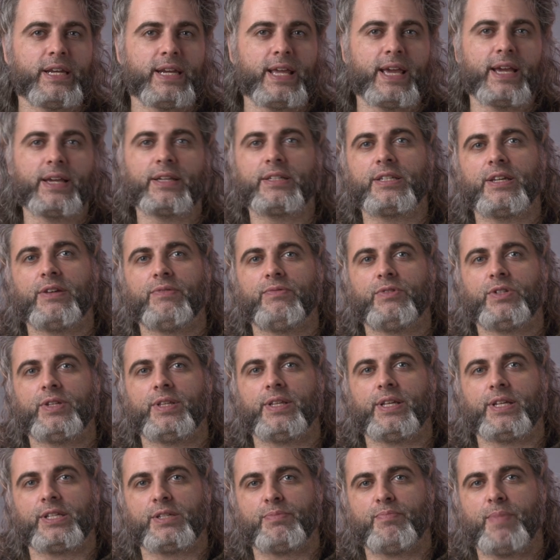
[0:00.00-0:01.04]
negative to
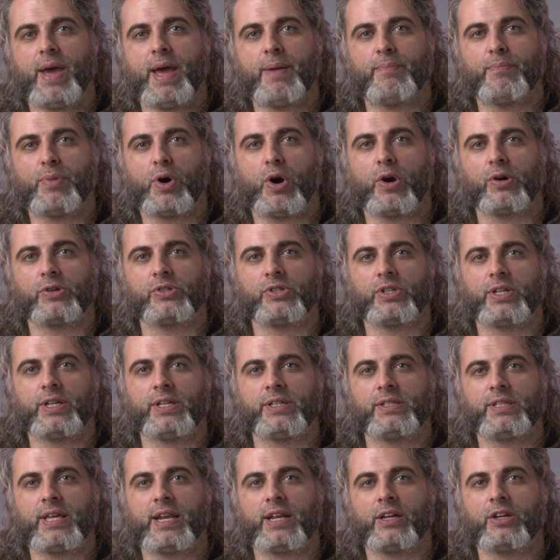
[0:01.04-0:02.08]
this matte box
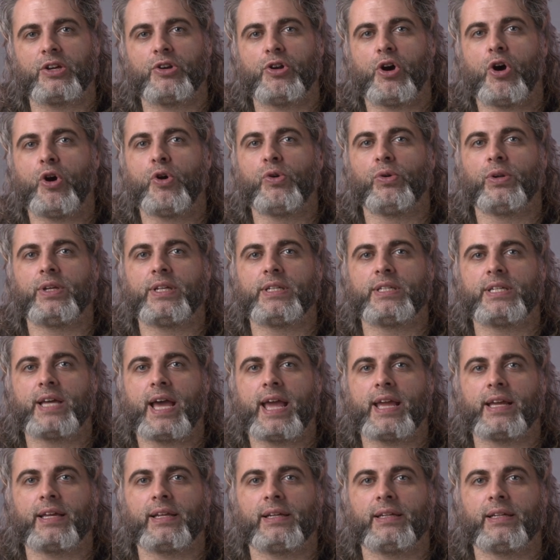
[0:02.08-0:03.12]
is that it can only
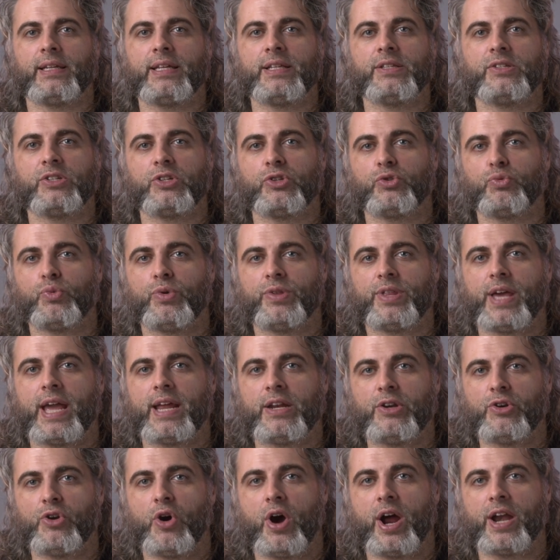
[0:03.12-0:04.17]
take lenses with a
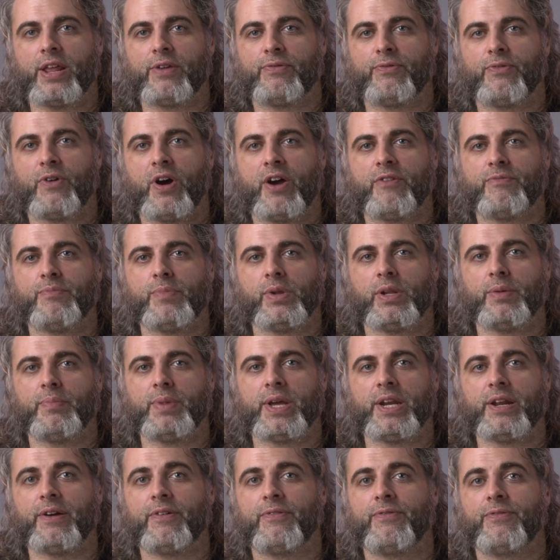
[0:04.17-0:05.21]

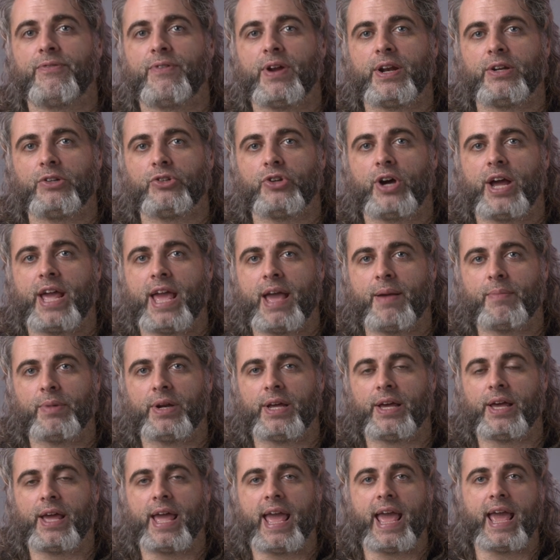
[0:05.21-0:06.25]
95mm front
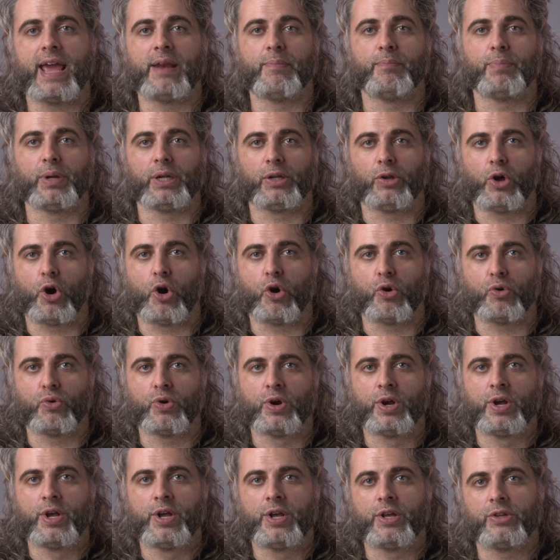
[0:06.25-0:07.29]
diameter and below,
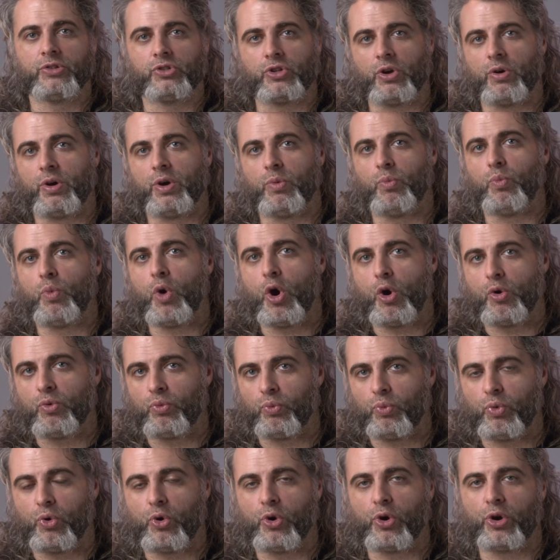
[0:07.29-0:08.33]
so it
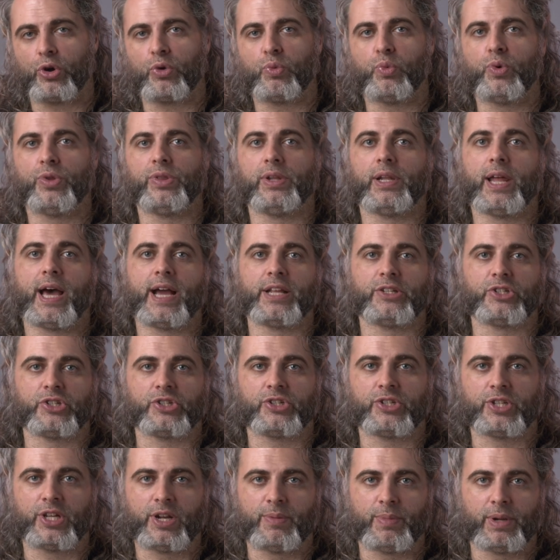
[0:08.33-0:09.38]
won't work with larger
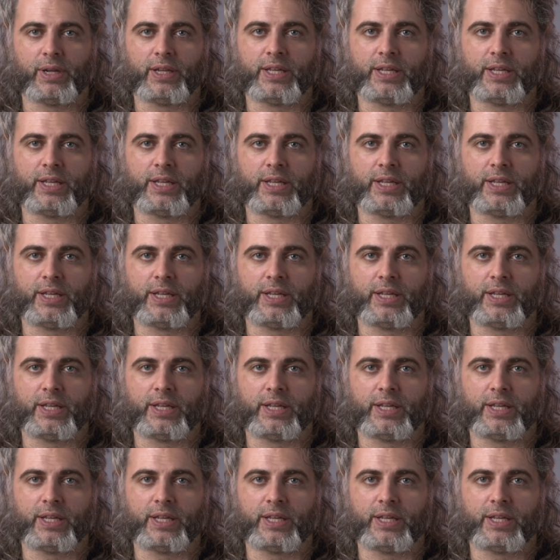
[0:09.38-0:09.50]
cinema